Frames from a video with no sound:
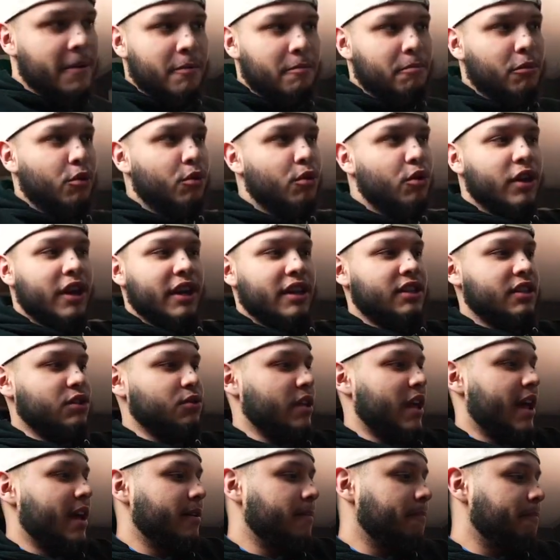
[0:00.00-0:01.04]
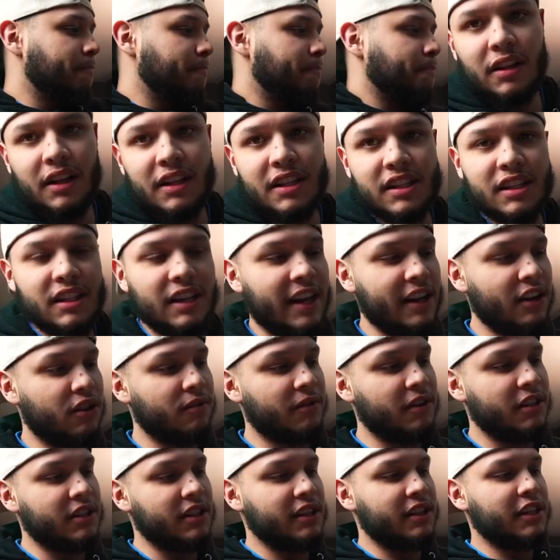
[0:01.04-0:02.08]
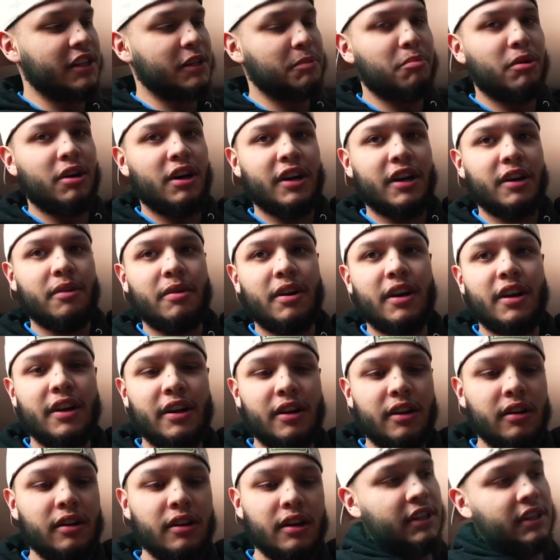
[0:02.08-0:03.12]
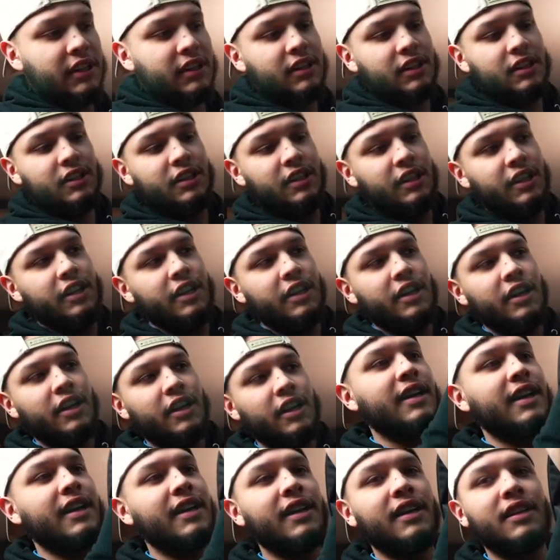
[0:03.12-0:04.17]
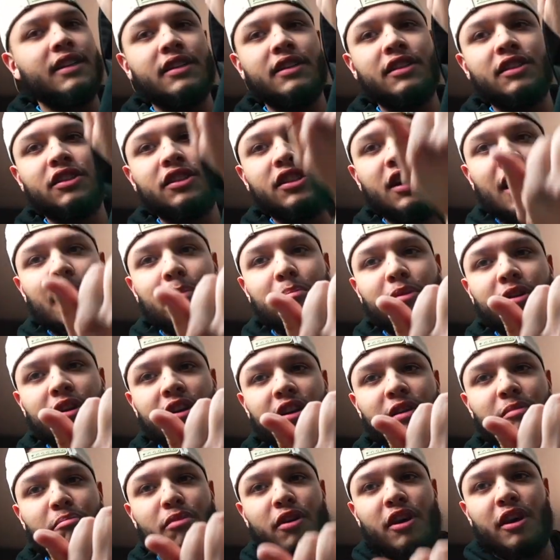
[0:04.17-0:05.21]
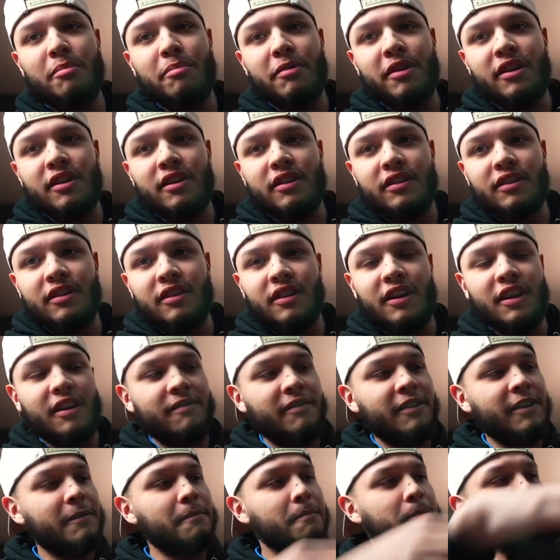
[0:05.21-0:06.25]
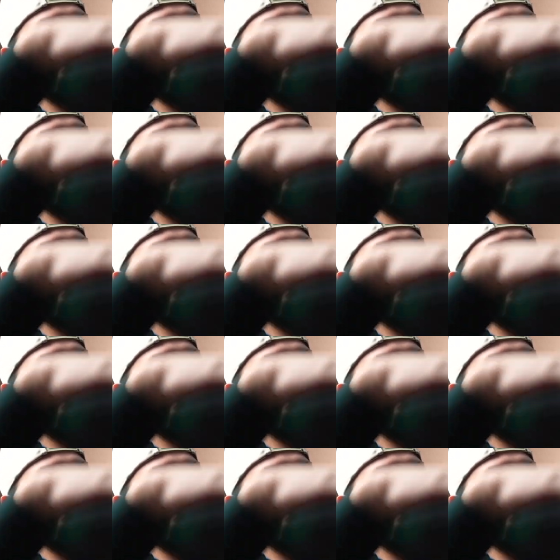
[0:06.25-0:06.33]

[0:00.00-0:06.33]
But we'll get to that. Let's slide over to this pocket right here. This is the kind of top compartment of it.